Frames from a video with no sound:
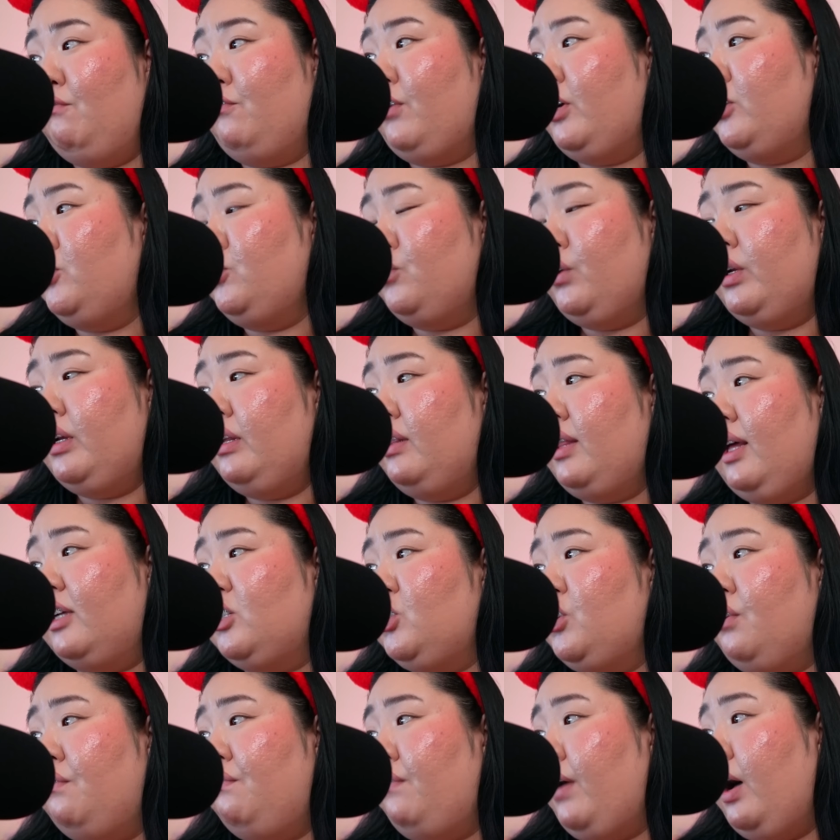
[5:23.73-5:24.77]
frustrated that
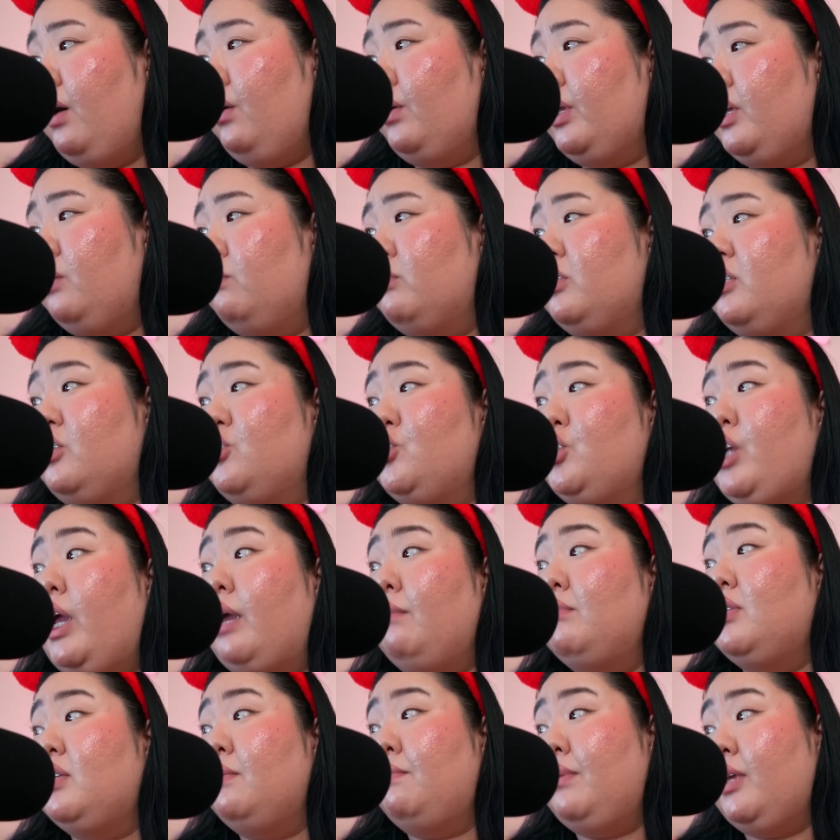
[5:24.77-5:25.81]
she felt he was
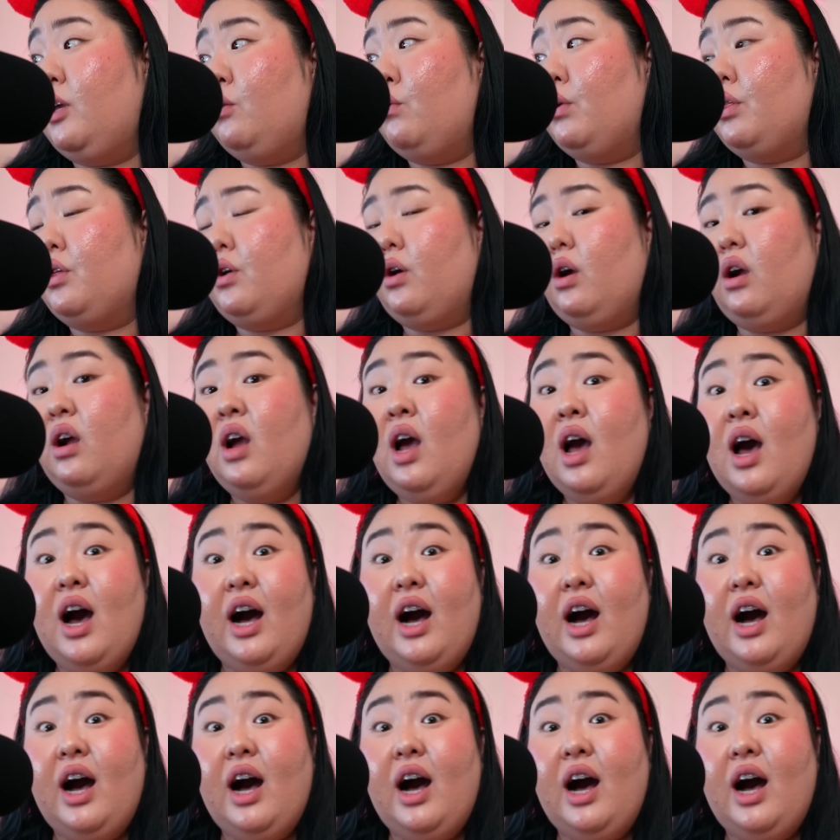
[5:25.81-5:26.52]
ashamed to be with her.